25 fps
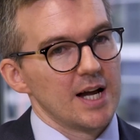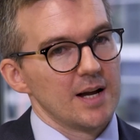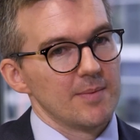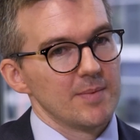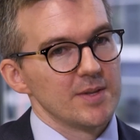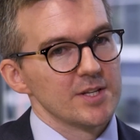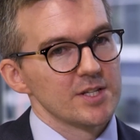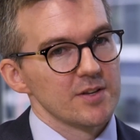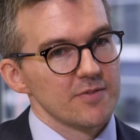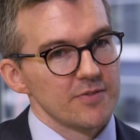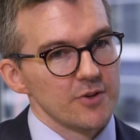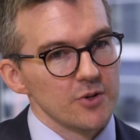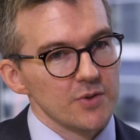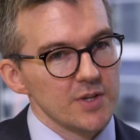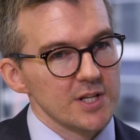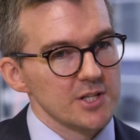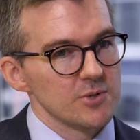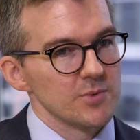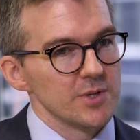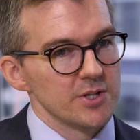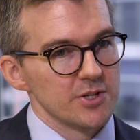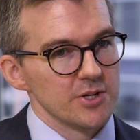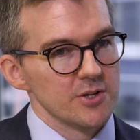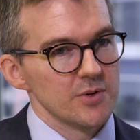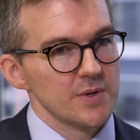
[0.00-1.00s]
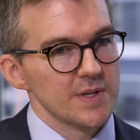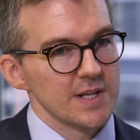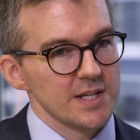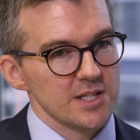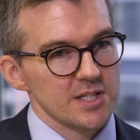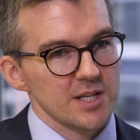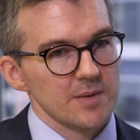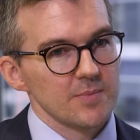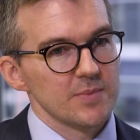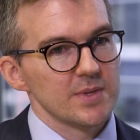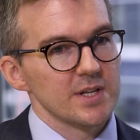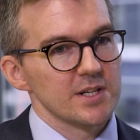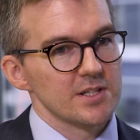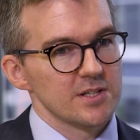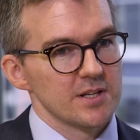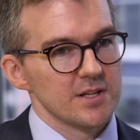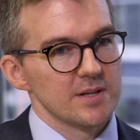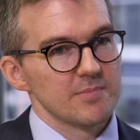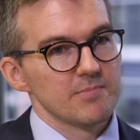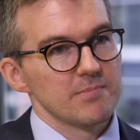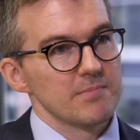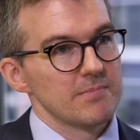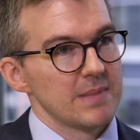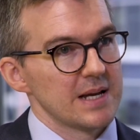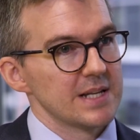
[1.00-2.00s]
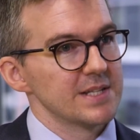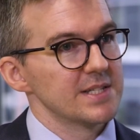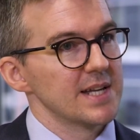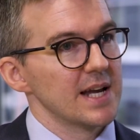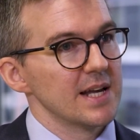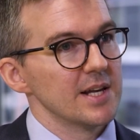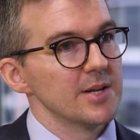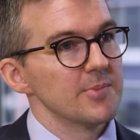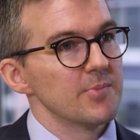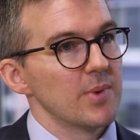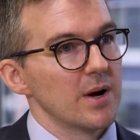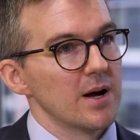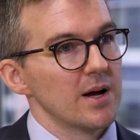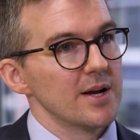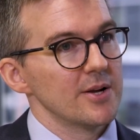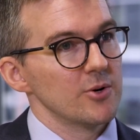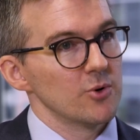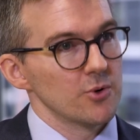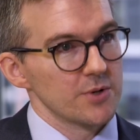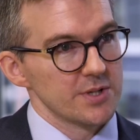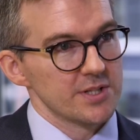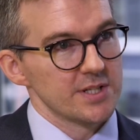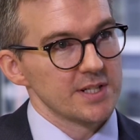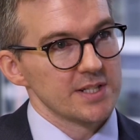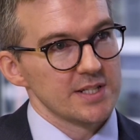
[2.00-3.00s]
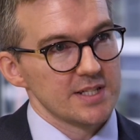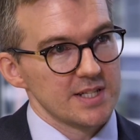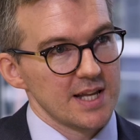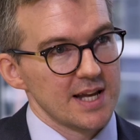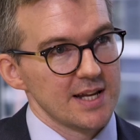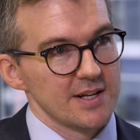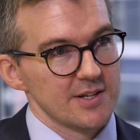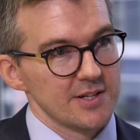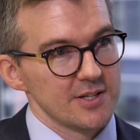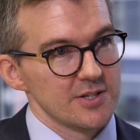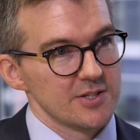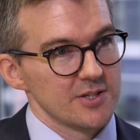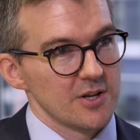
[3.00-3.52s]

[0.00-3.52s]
There's a few things we do, and there's some things that are mandated by auditing standards.